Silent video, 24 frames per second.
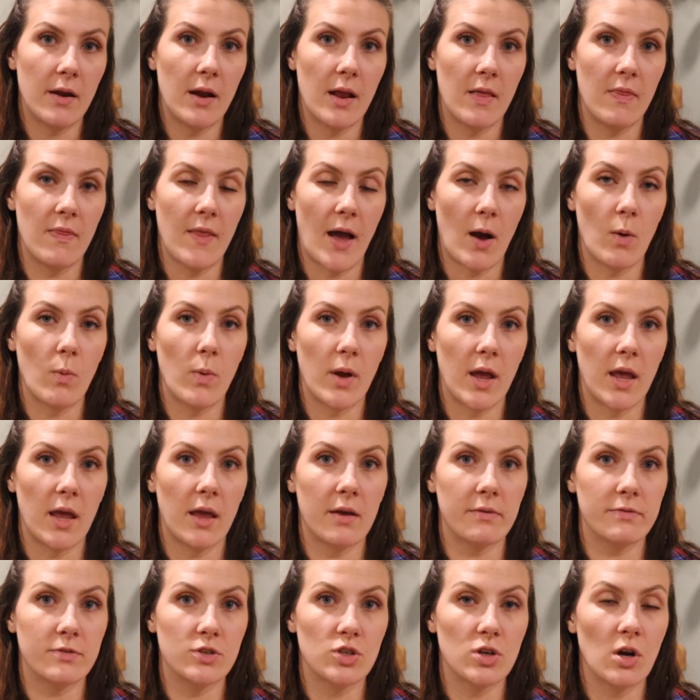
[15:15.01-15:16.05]
And that way,
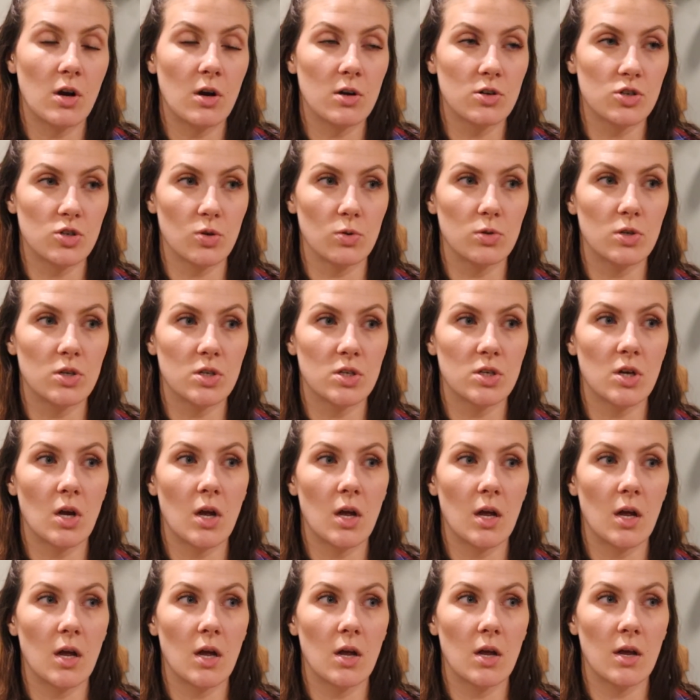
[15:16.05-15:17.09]

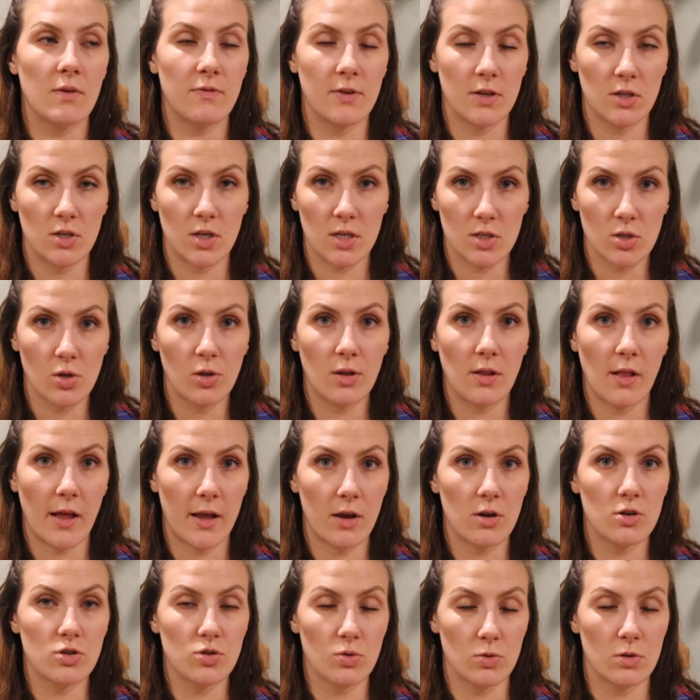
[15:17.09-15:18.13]
if it does look like
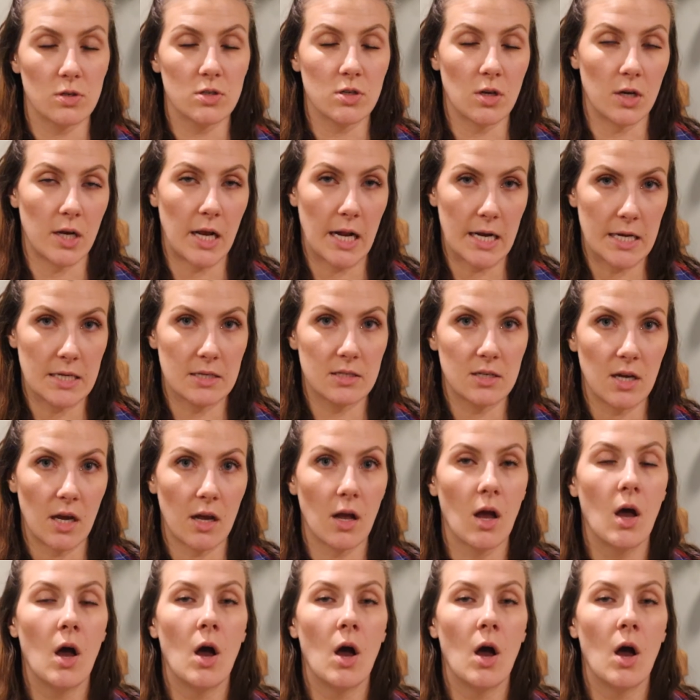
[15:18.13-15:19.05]
your shoulders are getting stuck,